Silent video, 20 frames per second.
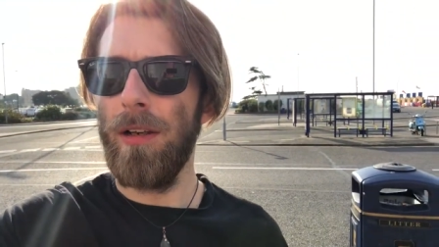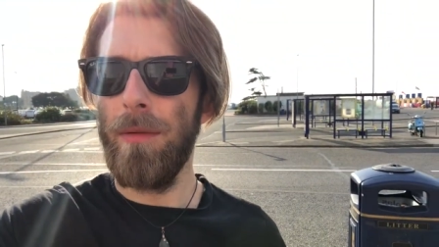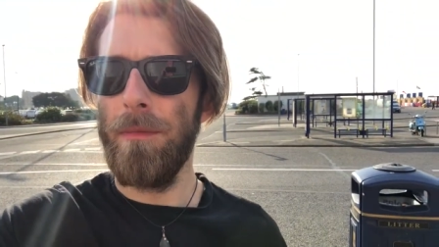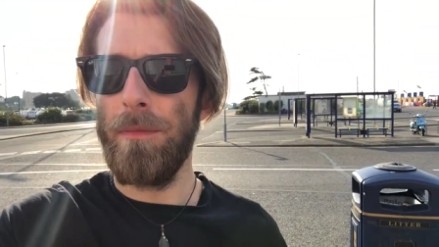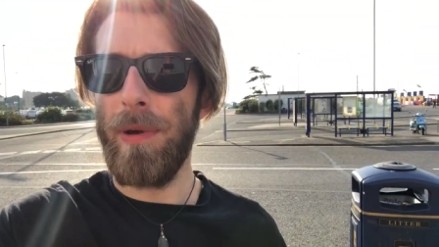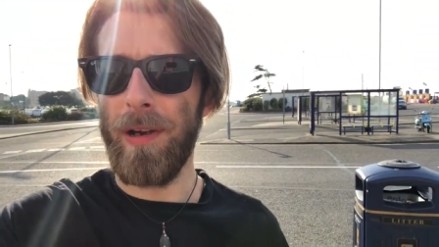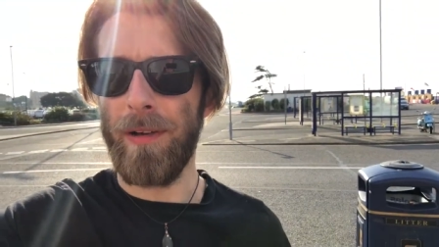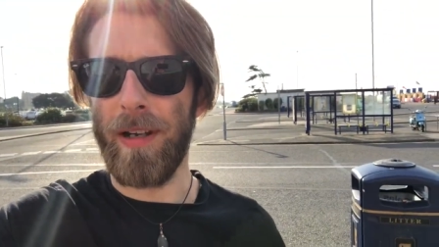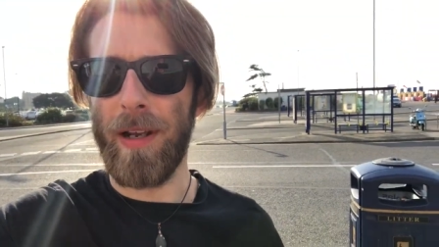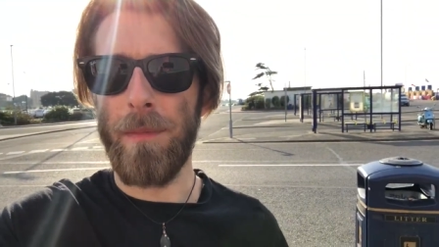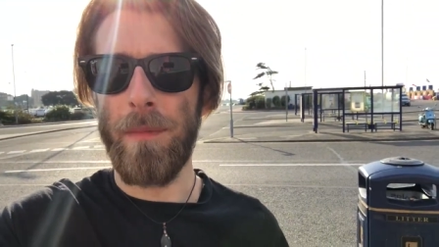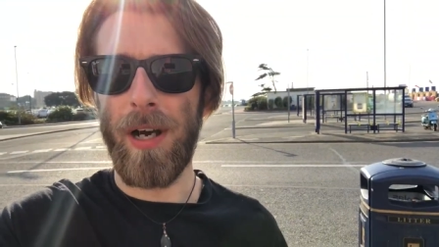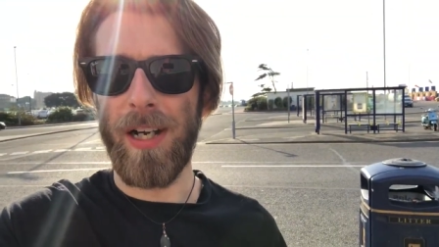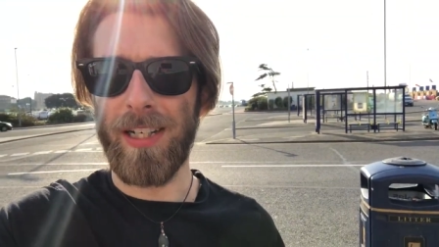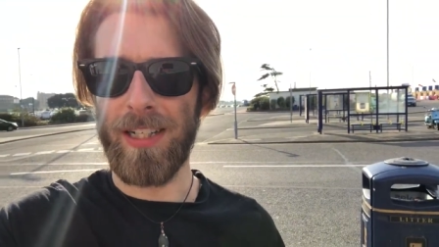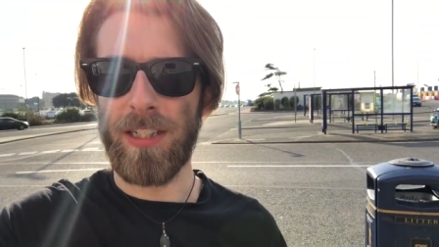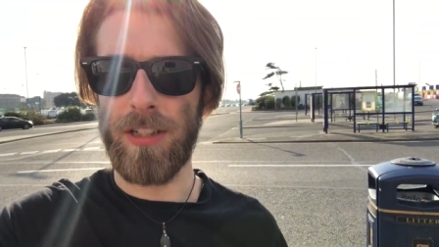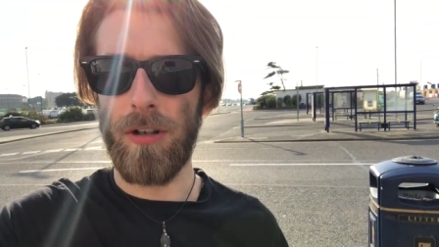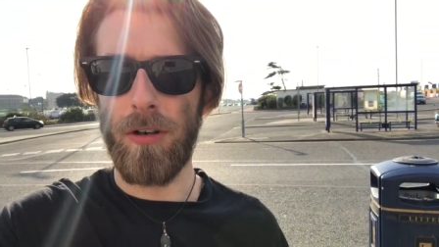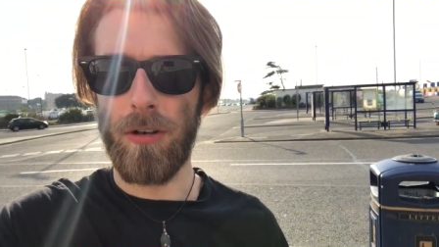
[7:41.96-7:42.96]
Bearing in mind
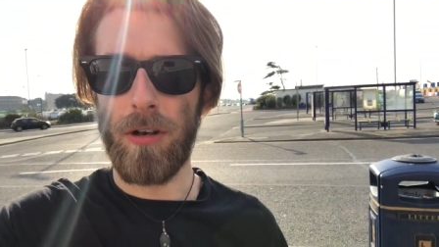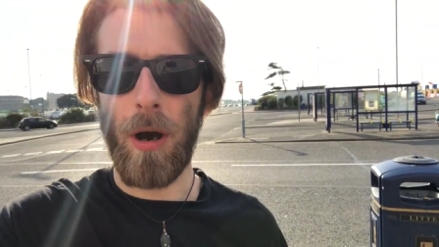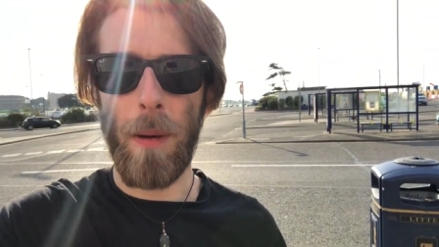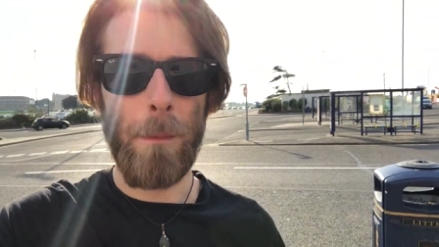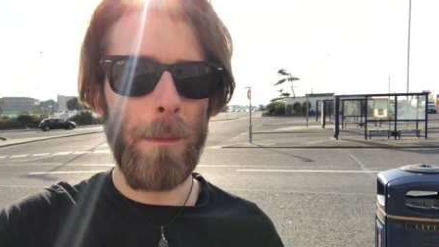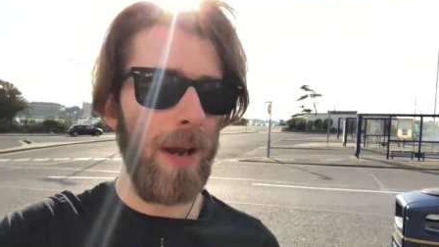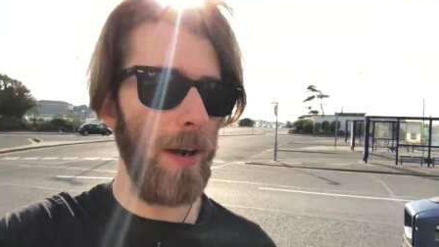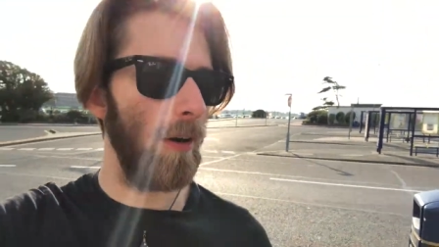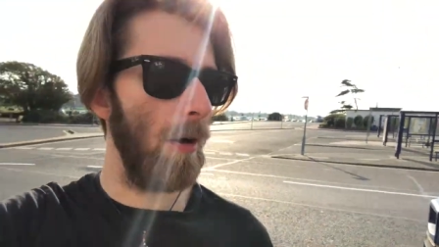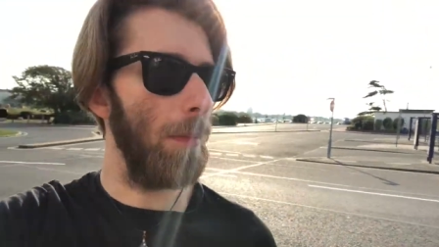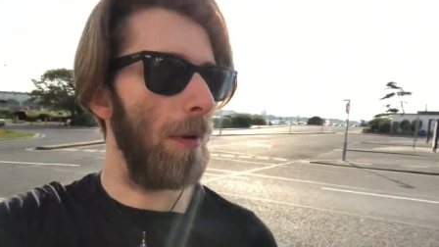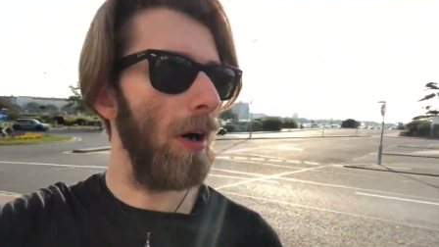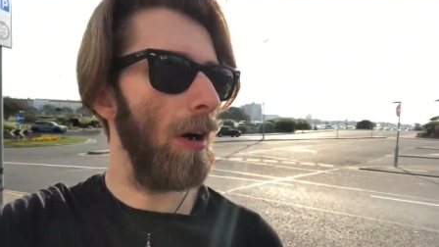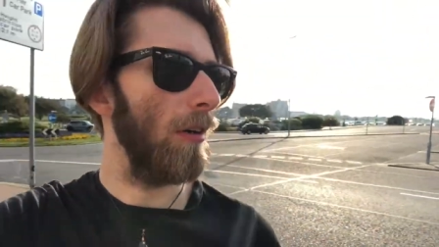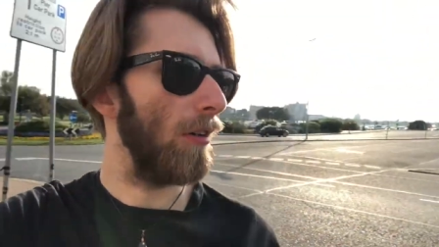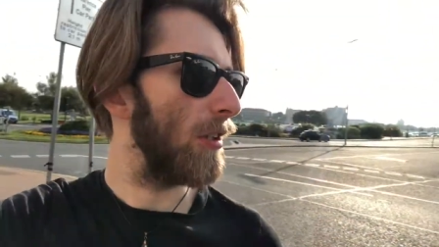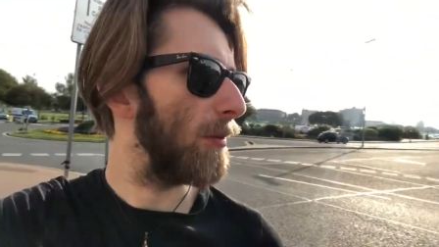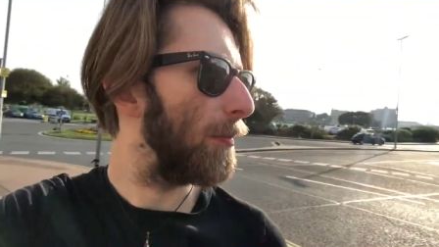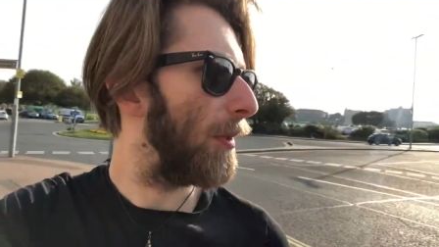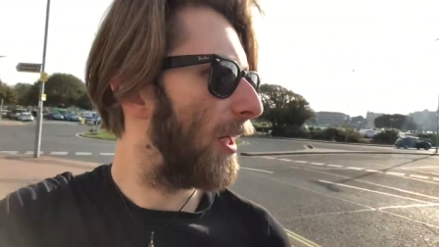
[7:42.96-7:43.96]
it's not got a mirror
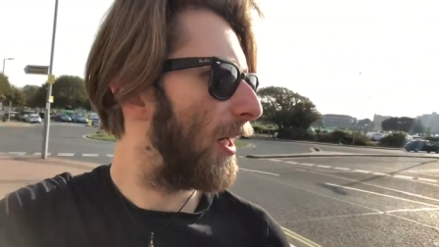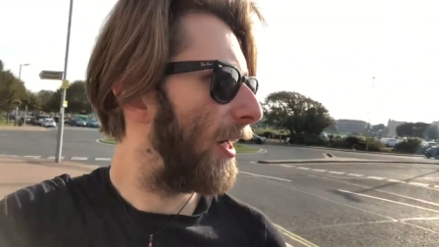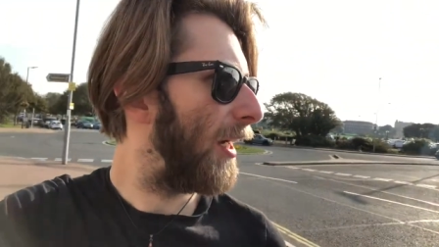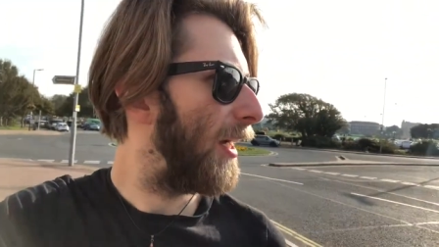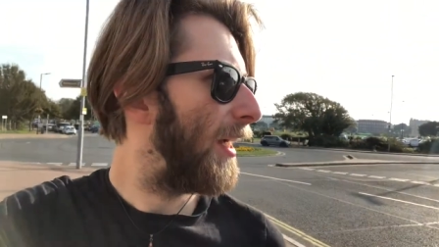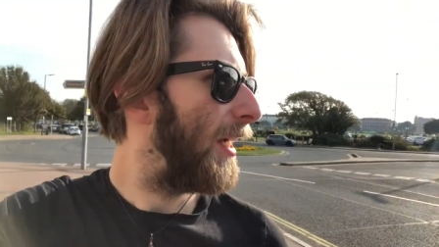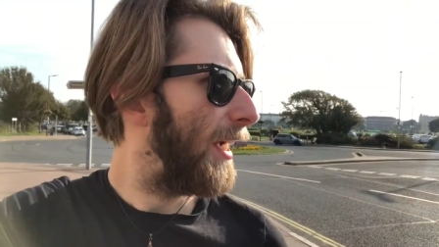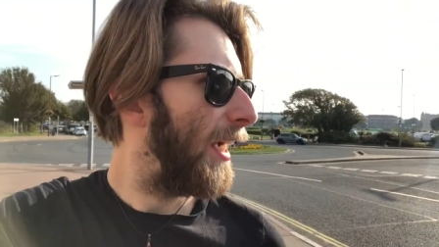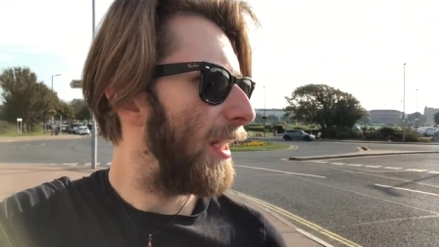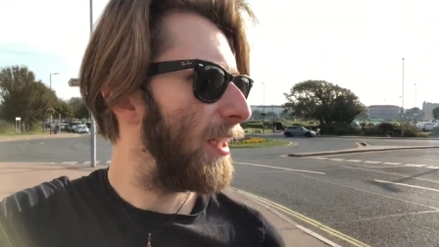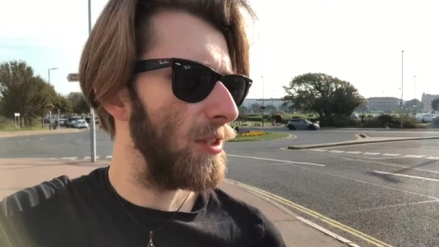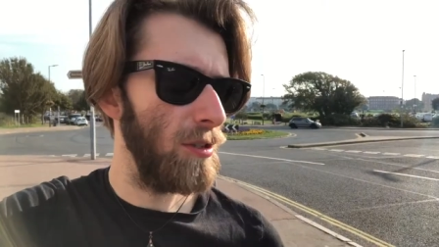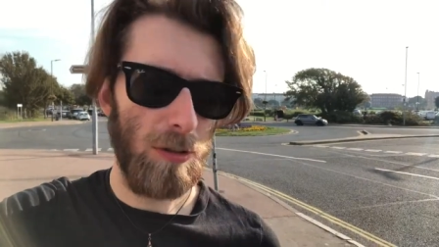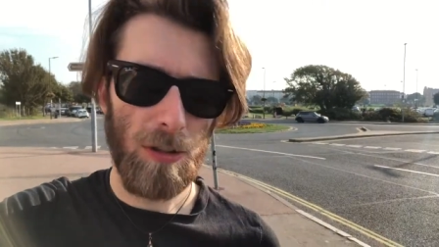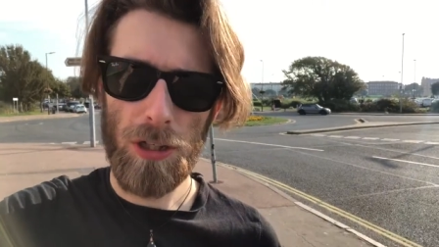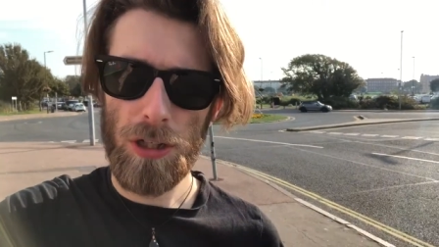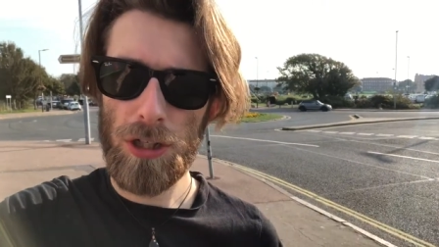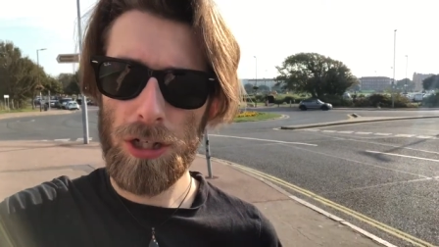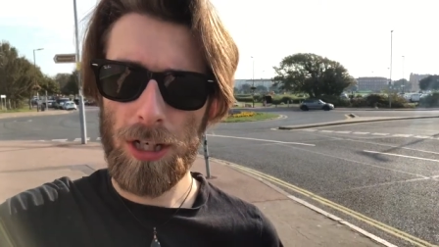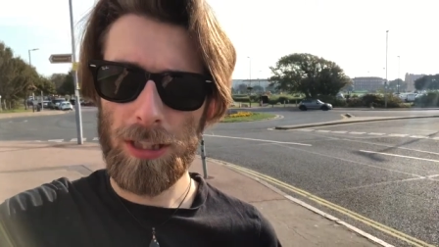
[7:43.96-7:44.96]
box, but it's got
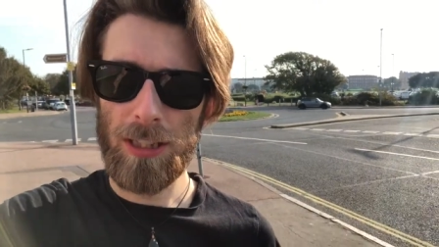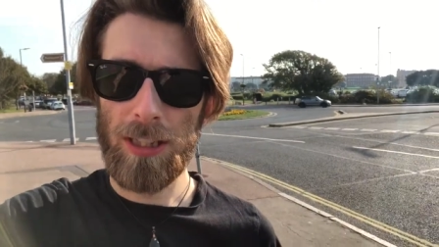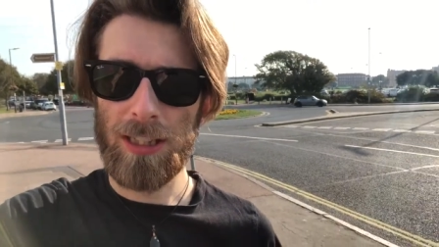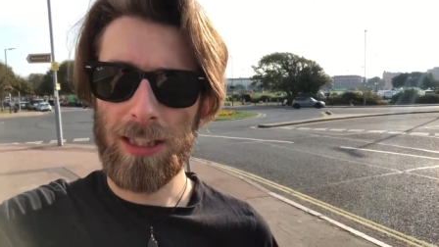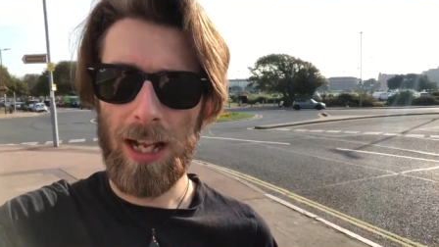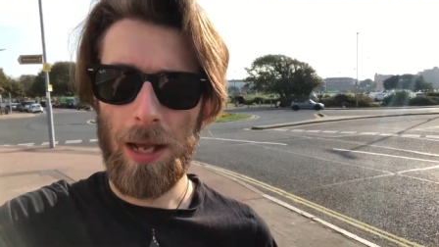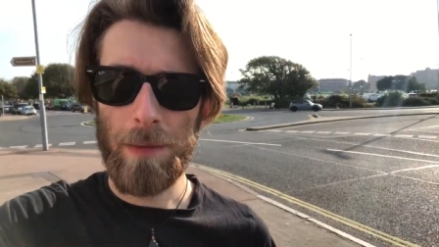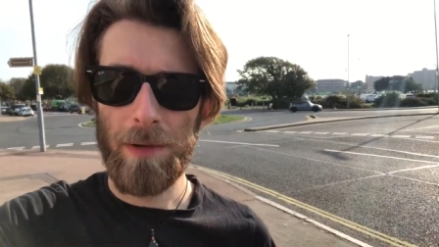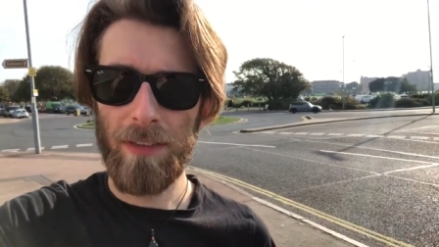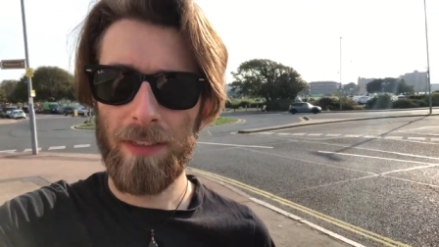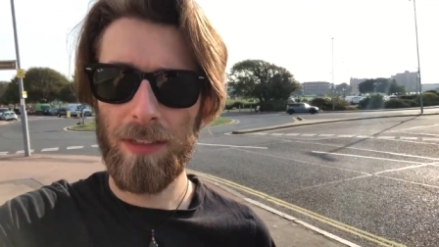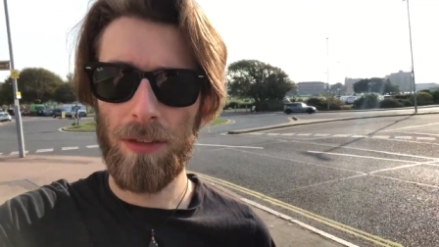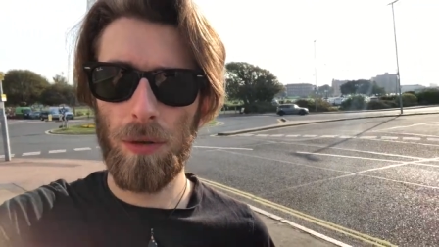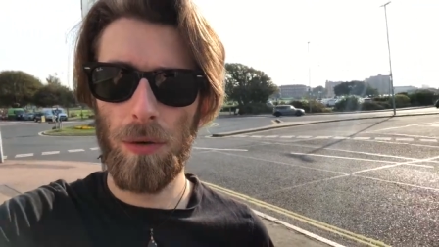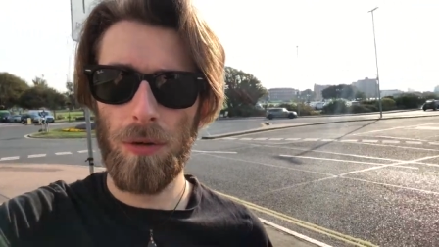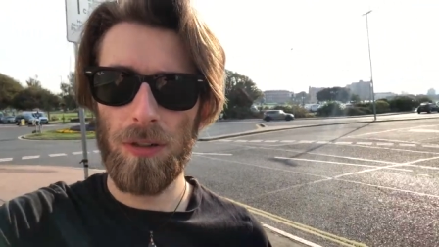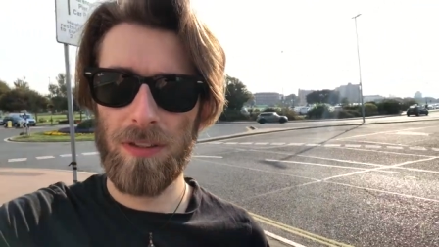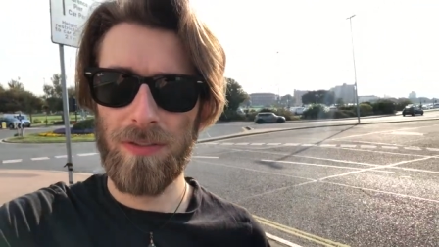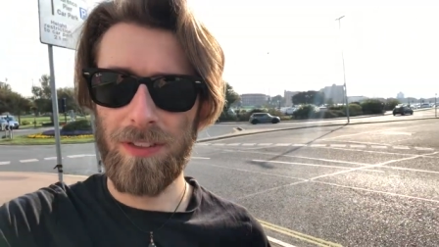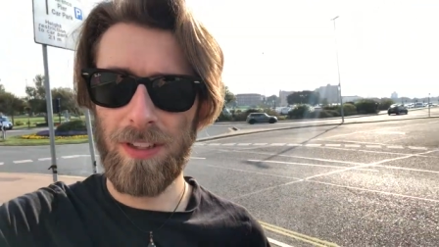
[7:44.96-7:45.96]
the shutter slap of
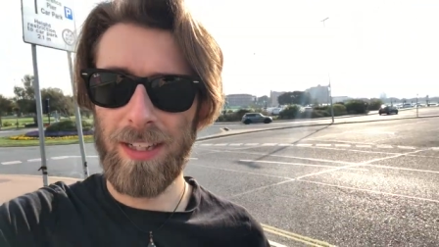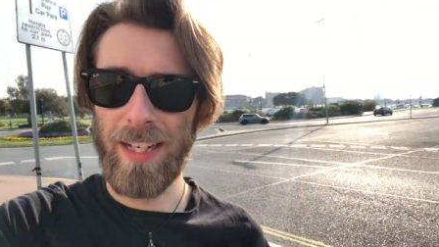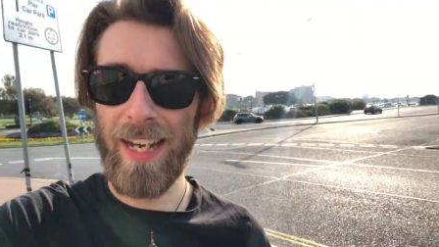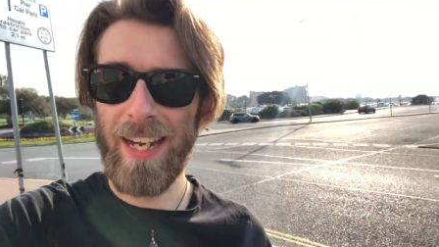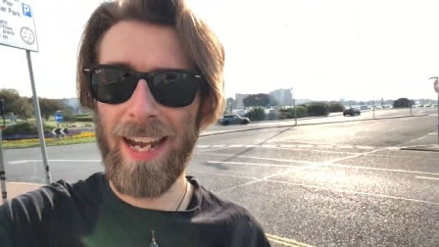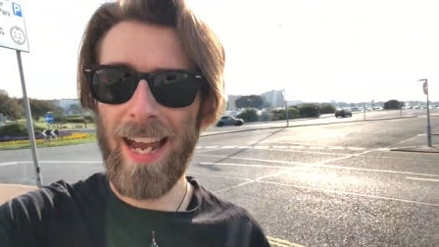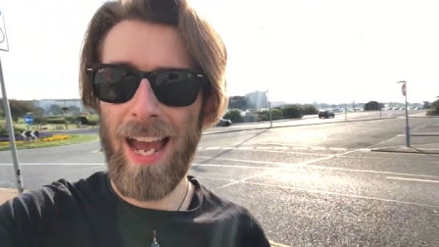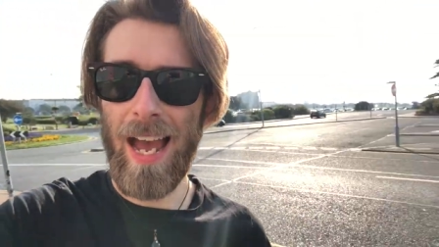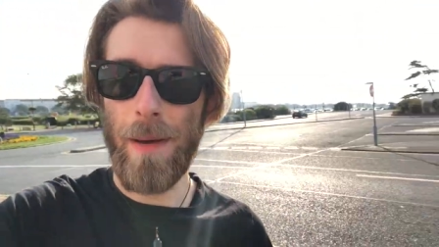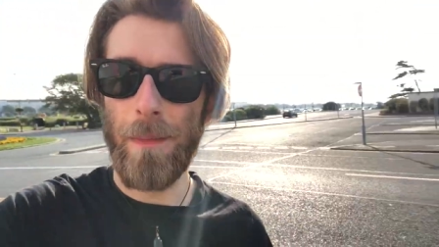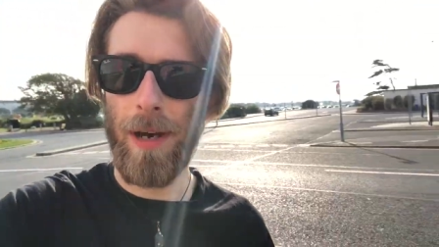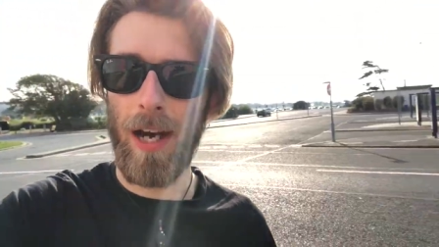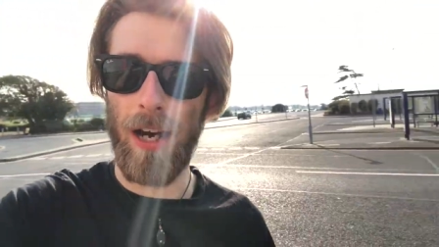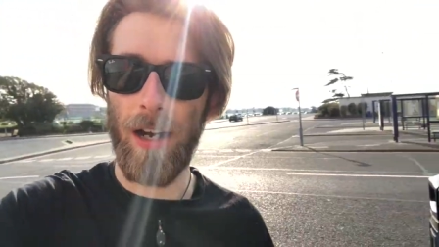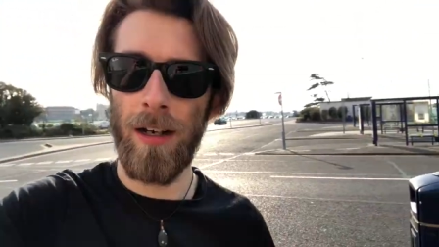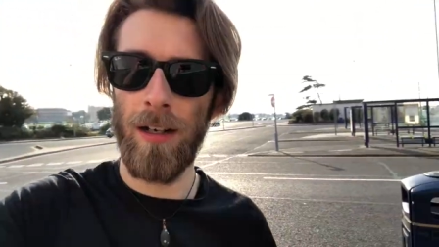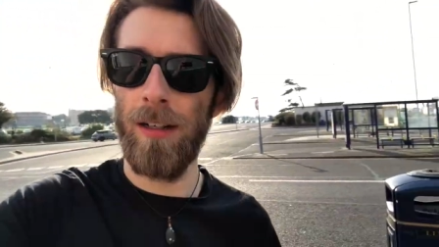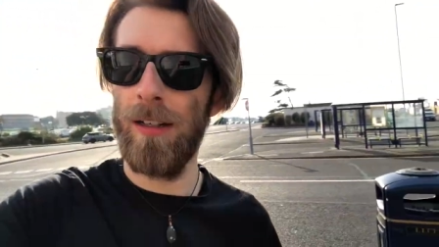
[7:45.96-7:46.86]
Thor's fucking hammer.